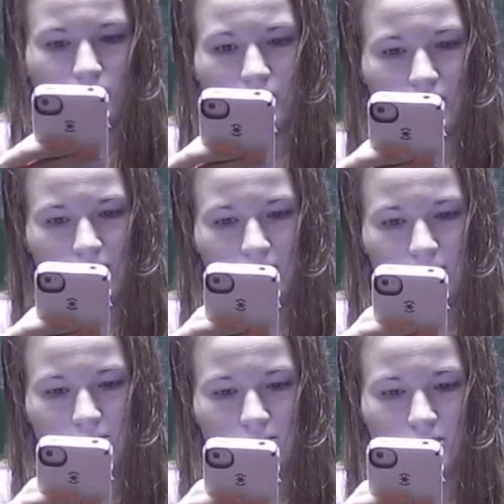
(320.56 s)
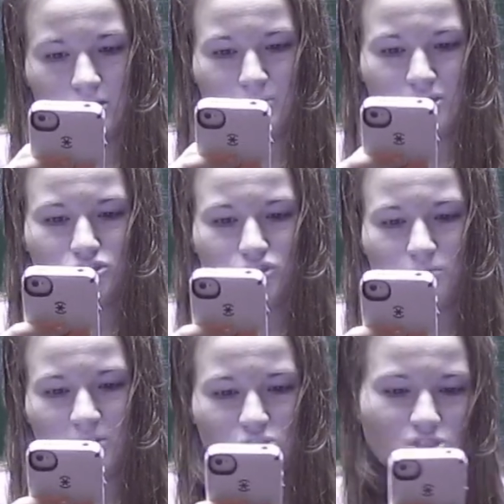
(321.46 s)
And make sure you
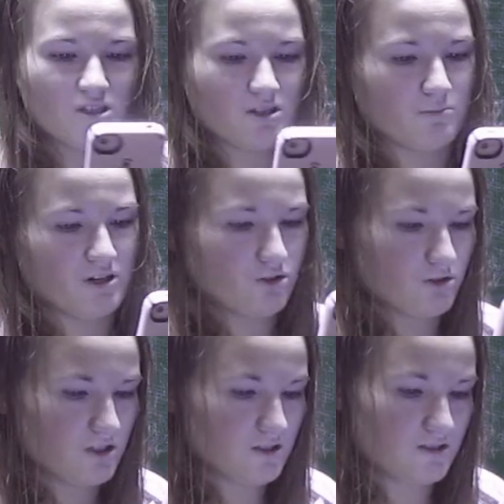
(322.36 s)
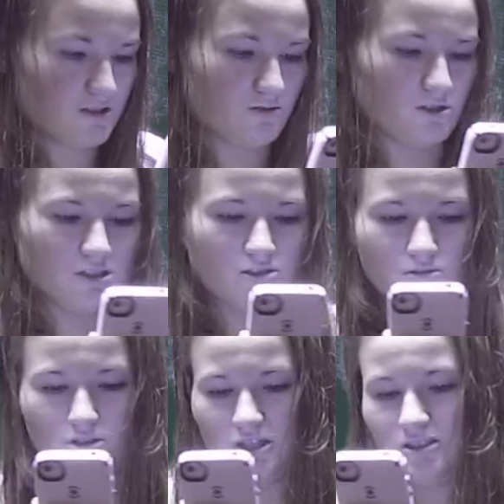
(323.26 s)
watch Kingdom on Audience series
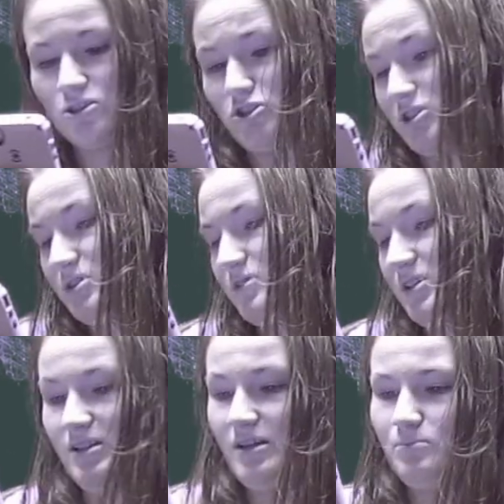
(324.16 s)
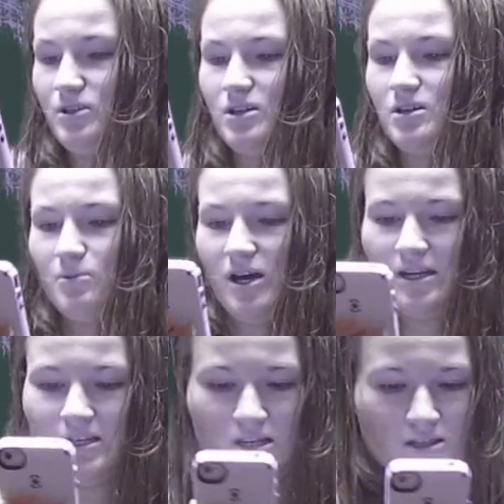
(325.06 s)
only on DirecTV at 9 p.m.
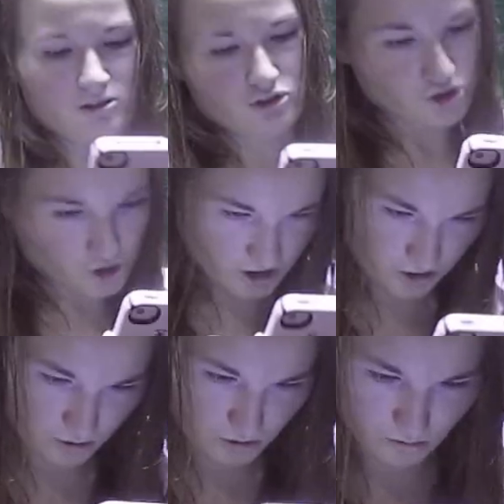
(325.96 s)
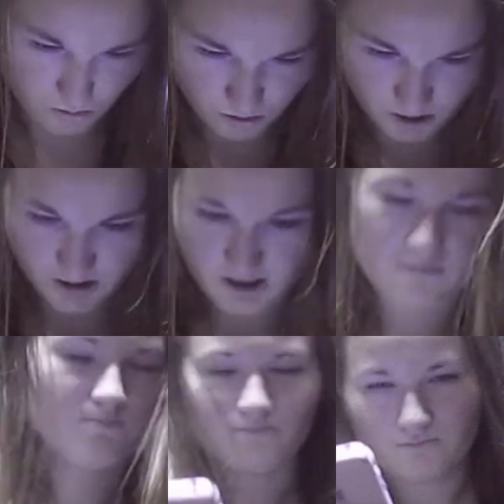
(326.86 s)
on Channel 239.